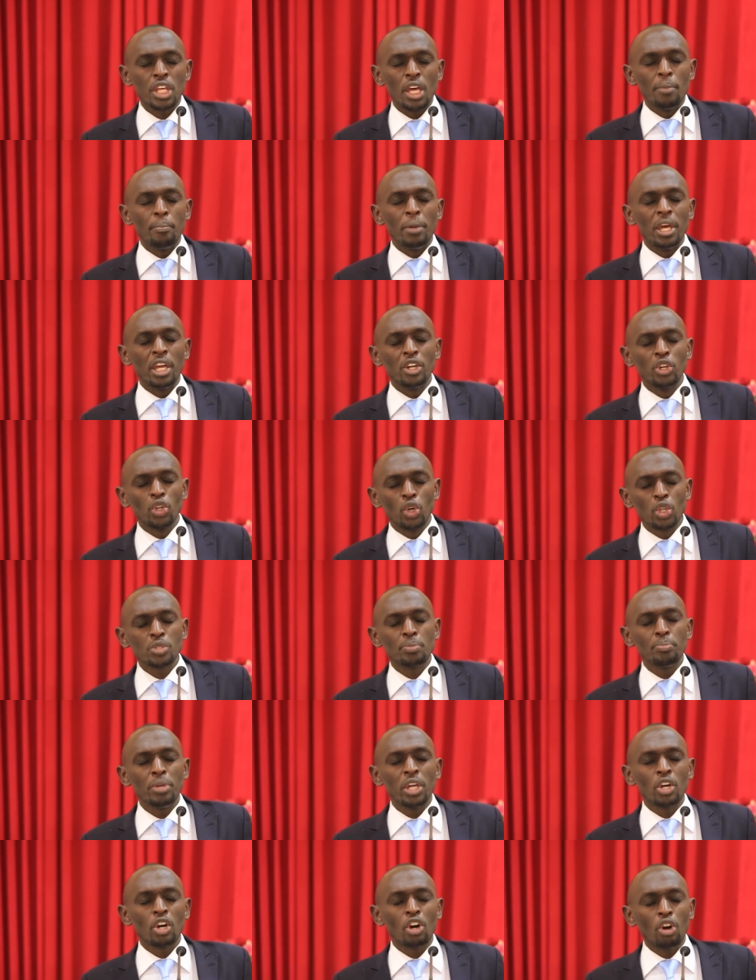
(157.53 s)
they may
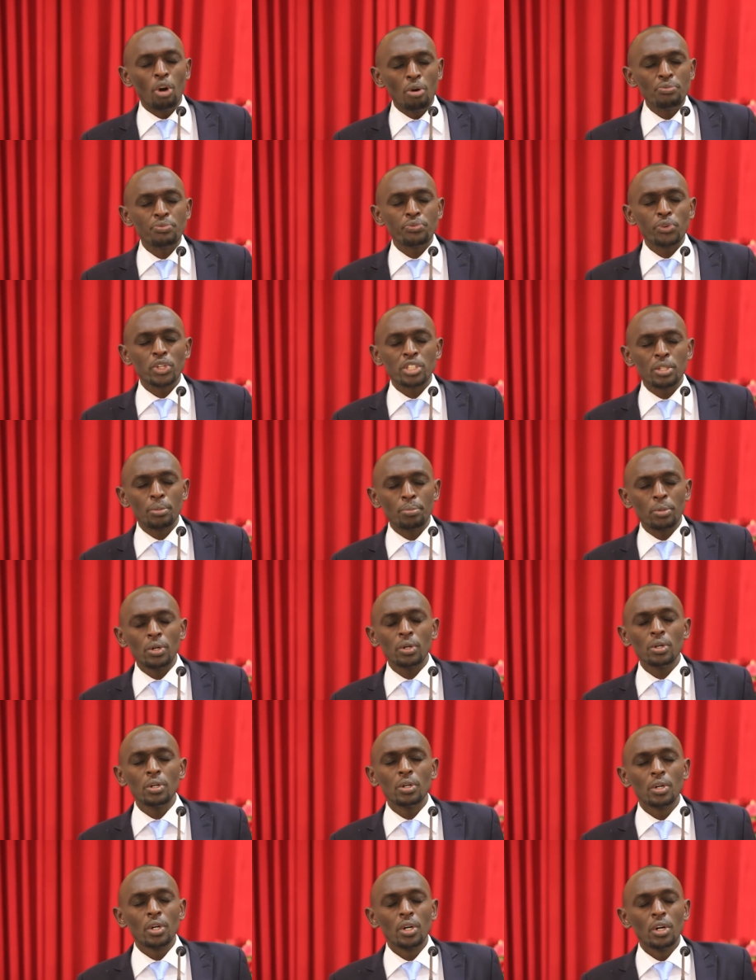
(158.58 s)
not be
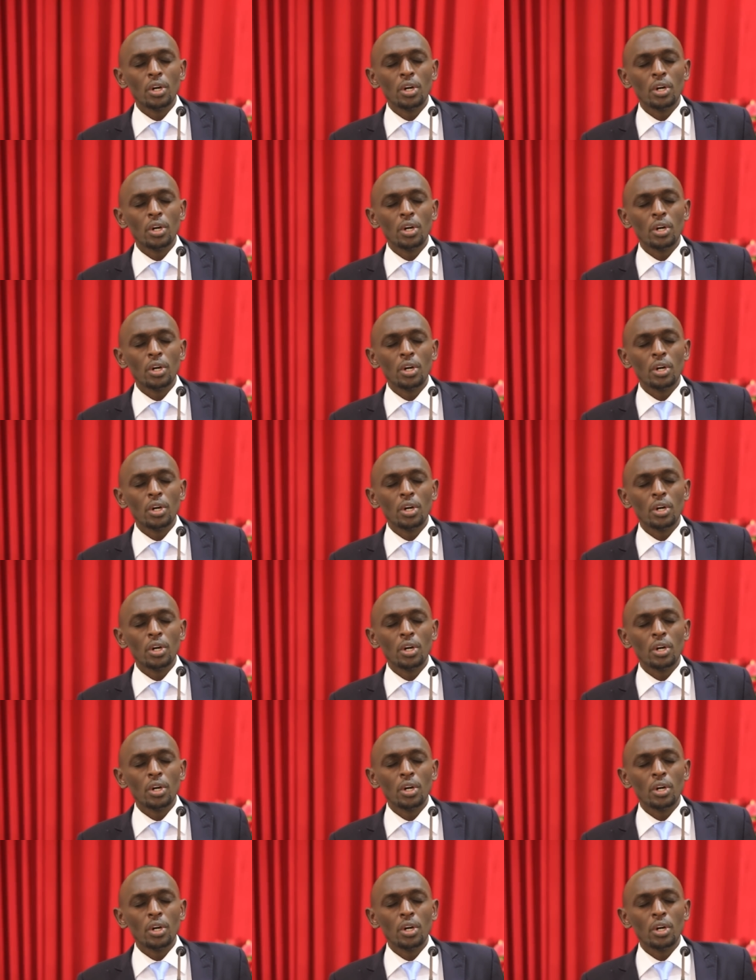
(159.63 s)
comfortable,